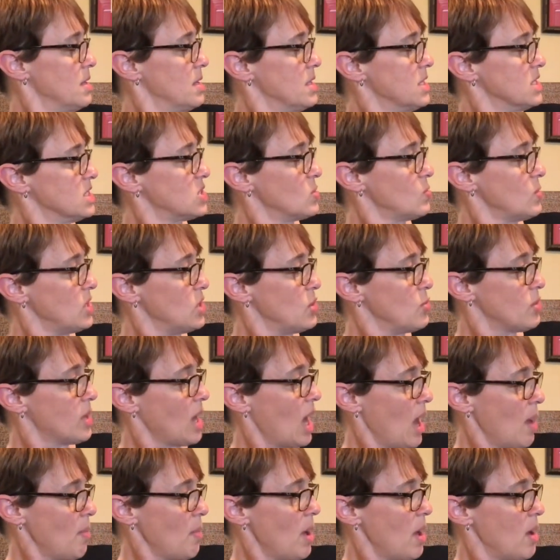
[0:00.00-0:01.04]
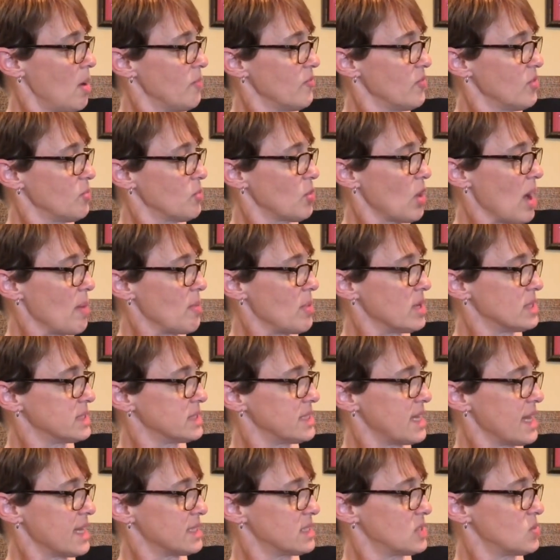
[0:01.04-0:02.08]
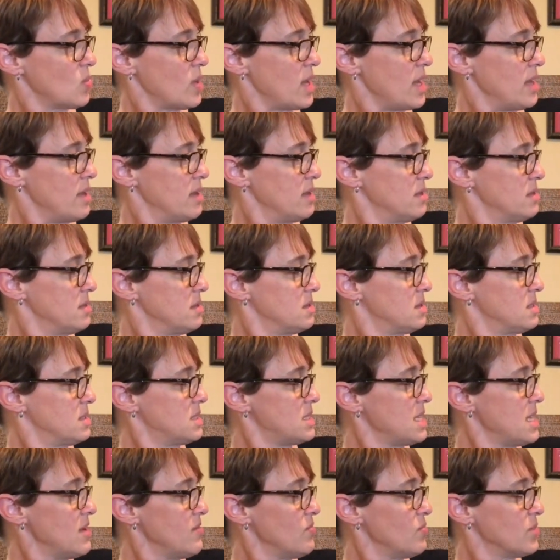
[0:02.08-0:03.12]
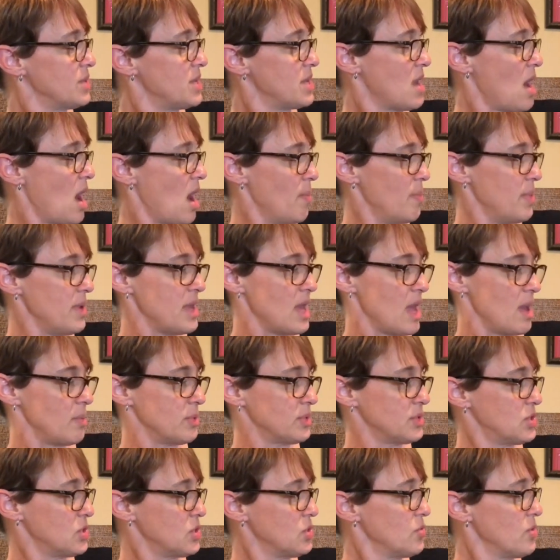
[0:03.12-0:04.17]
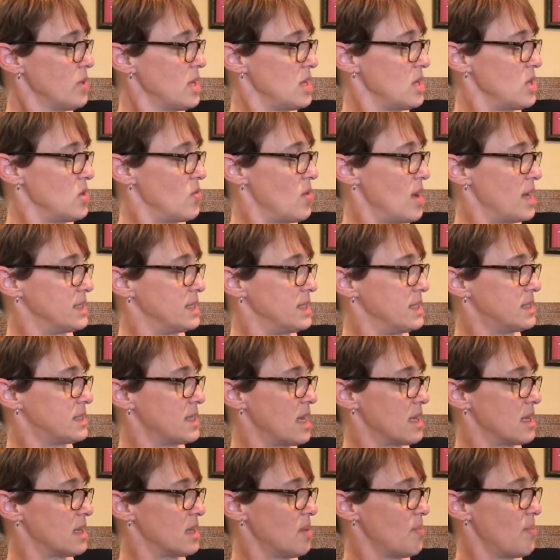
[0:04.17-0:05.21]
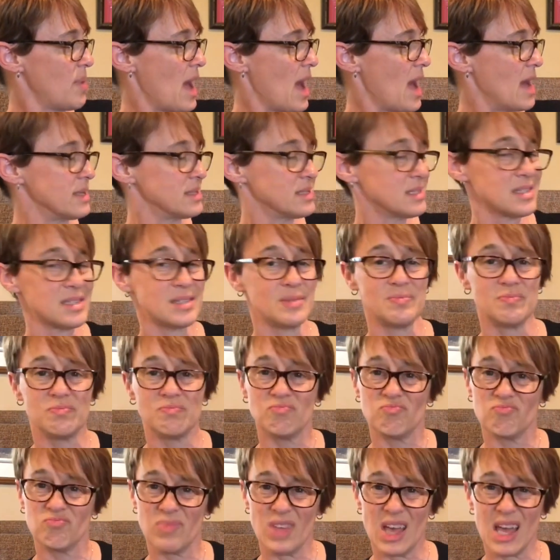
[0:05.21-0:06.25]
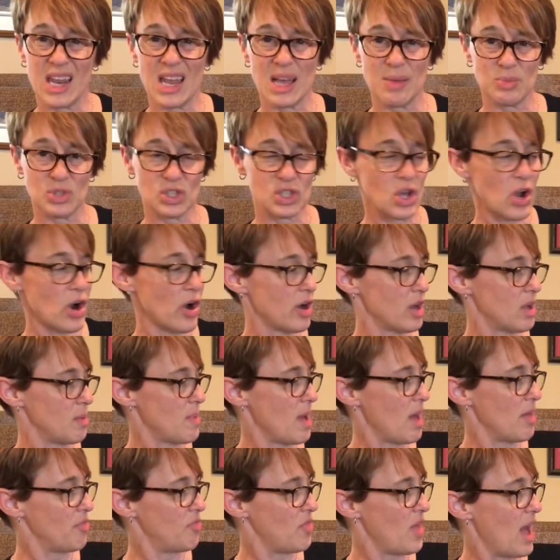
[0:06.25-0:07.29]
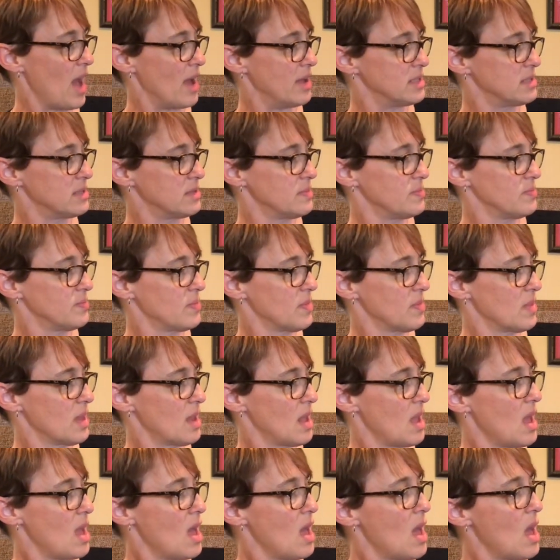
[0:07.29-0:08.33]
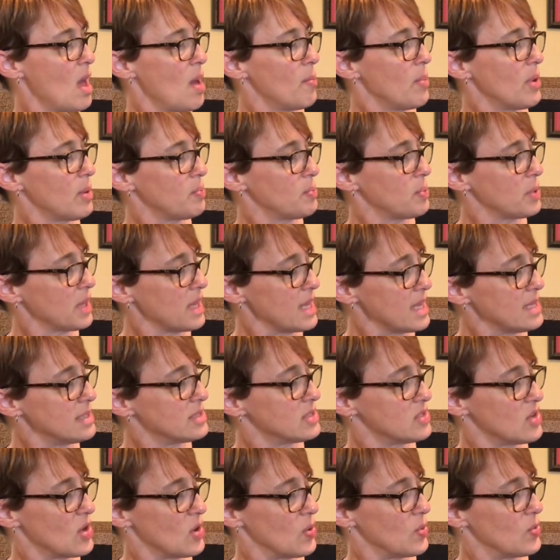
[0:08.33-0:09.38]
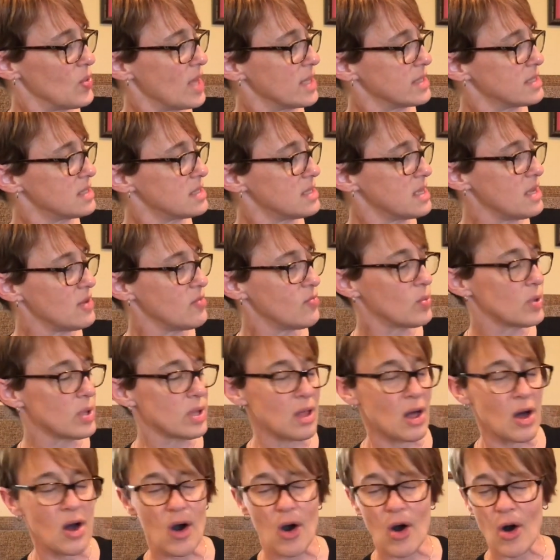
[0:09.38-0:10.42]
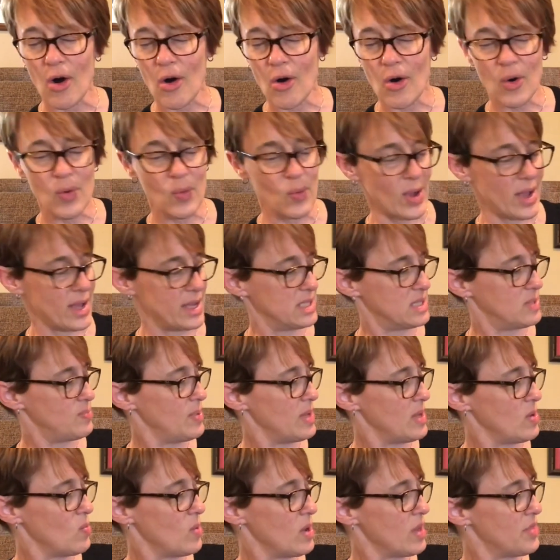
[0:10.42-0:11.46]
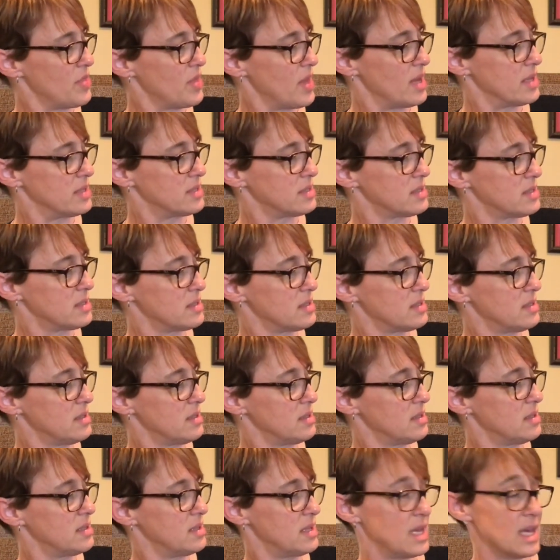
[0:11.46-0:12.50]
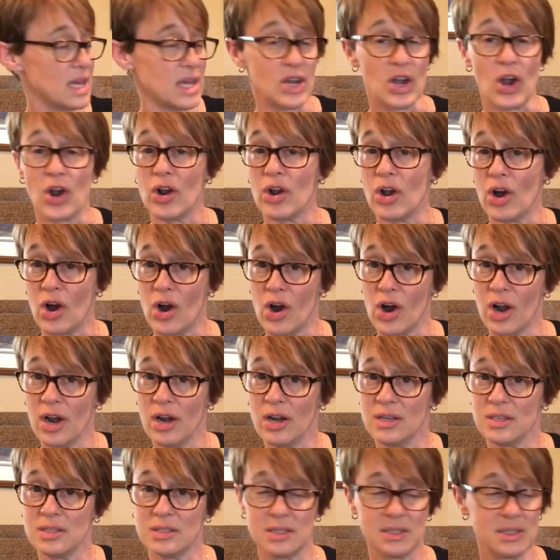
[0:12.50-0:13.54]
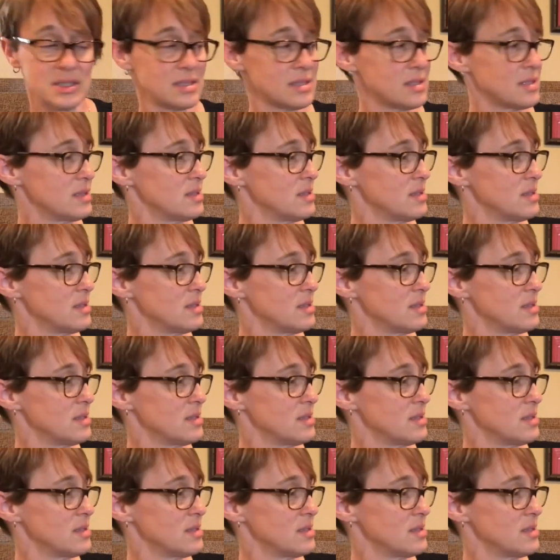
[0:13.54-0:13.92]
So when you come home from Grandma's next week, Steve will not be able to greet you as he's done in the past. And I'm sorry about that. But please know that Steve will always be with us in our hearts,